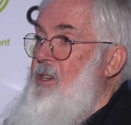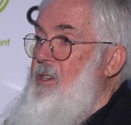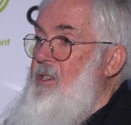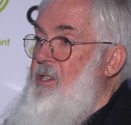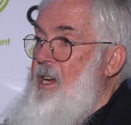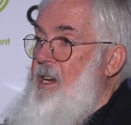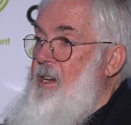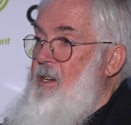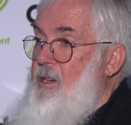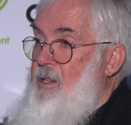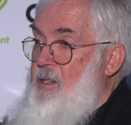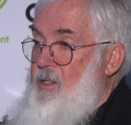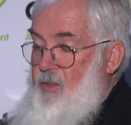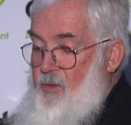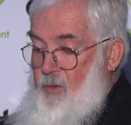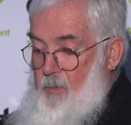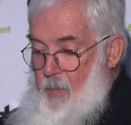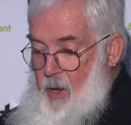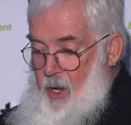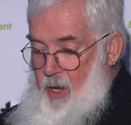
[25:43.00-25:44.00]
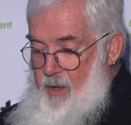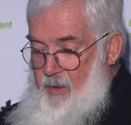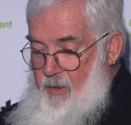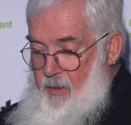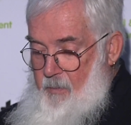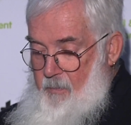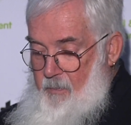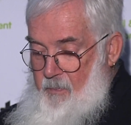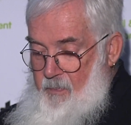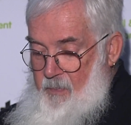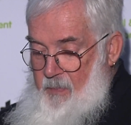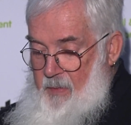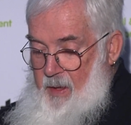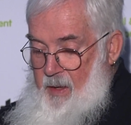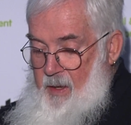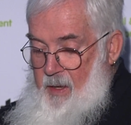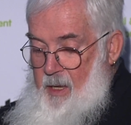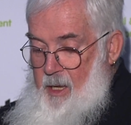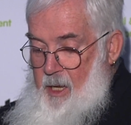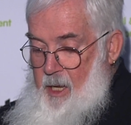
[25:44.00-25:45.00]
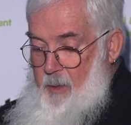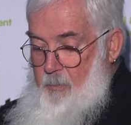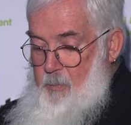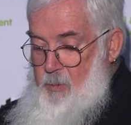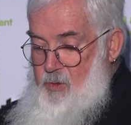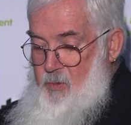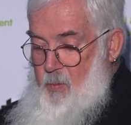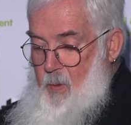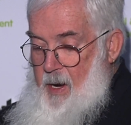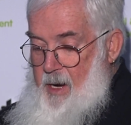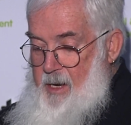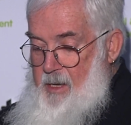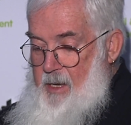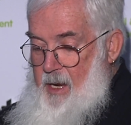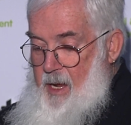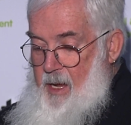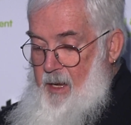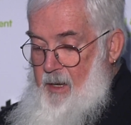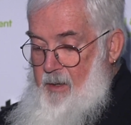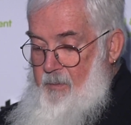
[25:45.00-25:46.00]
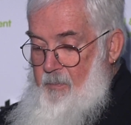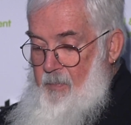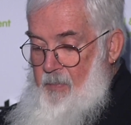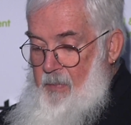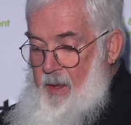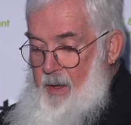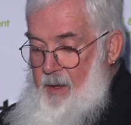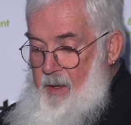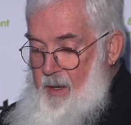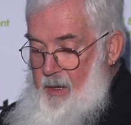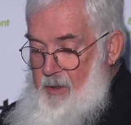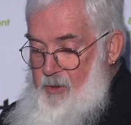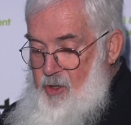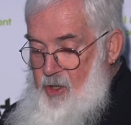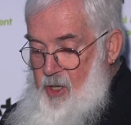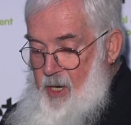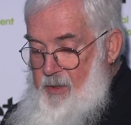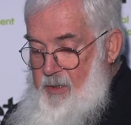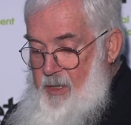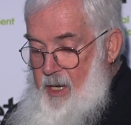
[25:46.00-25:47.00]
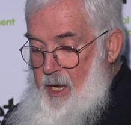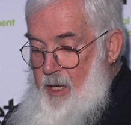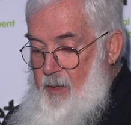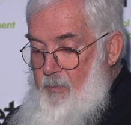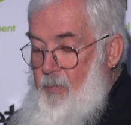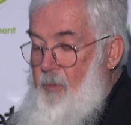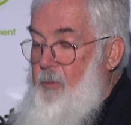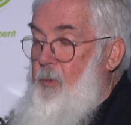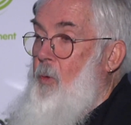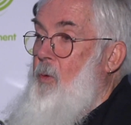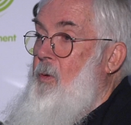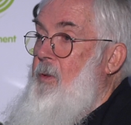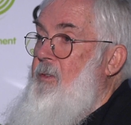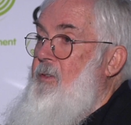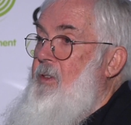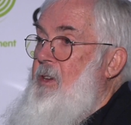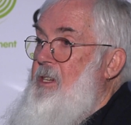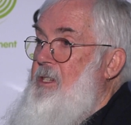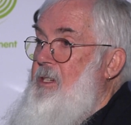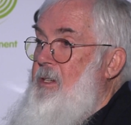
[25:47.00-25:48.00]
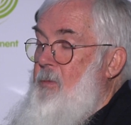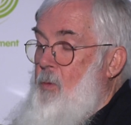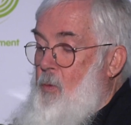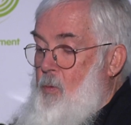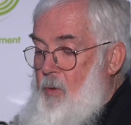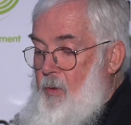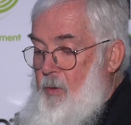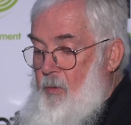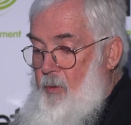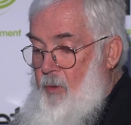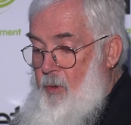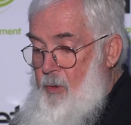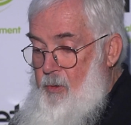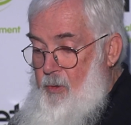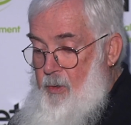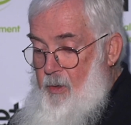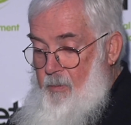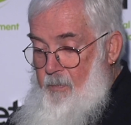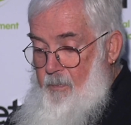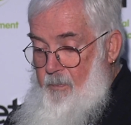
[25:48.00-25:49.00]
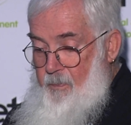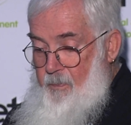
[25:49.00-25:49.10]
attendance from either. It was rained out and shut down before the festival concluded.